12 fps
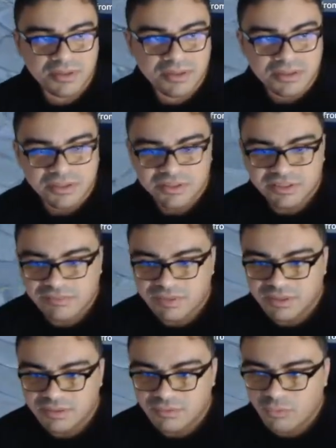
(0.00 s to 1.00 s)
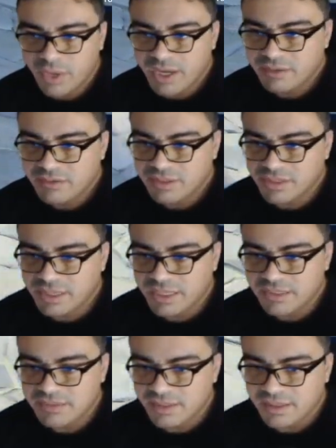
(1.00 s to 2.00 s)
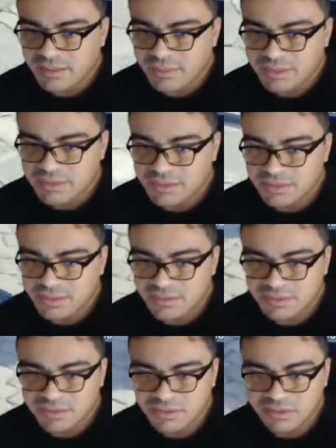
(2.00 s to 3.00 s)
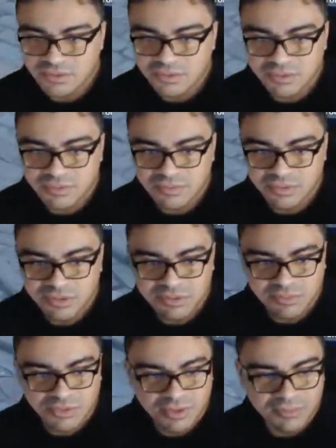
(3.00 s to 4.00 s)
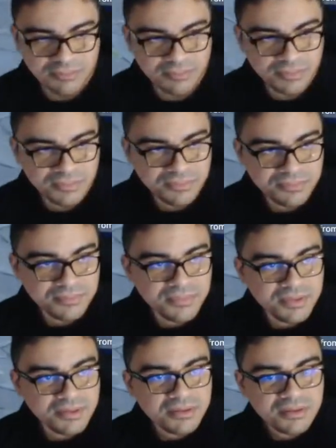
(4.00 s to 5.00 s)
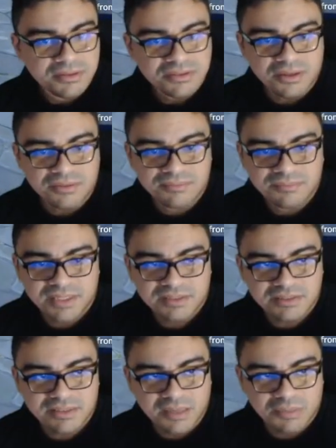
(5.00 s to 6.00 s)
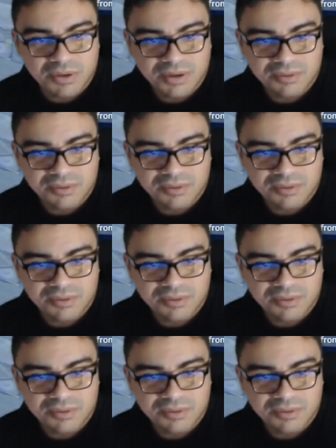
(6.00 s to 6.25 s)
You just have to wait till the next day, basically, until you can do it do it some more. So that's the sad part.